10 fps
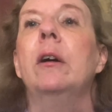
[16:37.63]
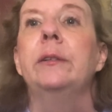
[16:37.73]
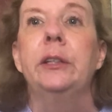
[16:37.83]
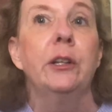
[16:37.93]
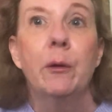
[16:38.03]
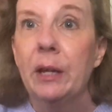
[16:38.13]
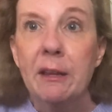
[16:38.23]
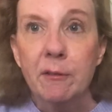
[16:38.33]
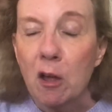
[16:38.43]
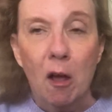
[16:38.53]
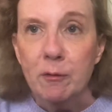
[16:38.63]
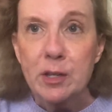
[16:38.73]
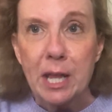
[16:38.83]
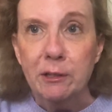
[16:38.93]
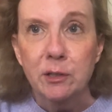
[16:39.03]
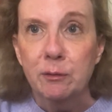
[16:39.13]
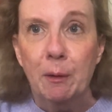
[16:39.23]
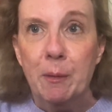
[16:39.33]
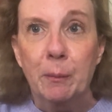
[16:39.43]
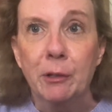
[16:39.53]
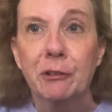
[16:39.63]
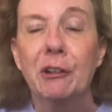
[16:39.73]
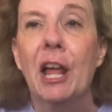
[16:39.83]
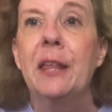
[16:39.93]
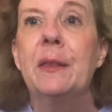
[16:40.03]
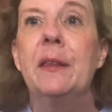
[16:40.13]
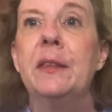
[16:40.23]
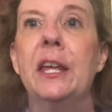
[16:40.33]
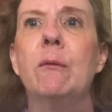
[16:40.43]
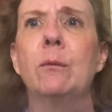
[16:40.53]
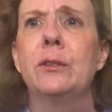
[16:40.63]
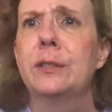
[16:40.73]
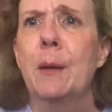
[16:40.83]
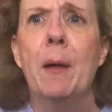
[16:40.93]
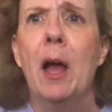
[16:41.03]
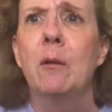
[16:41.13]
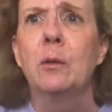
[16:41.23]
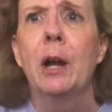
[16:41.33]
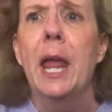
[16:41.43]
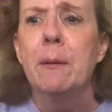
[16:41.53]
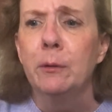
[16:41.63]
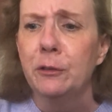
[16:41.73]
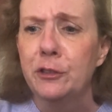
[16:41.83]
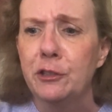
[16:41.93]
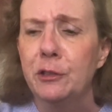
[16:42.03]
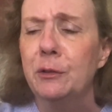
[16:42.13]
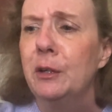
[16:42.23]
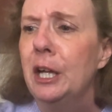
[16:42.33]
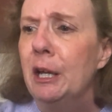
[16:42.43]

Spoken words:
you know, even conversations from the murderer, and then they somehow were able to,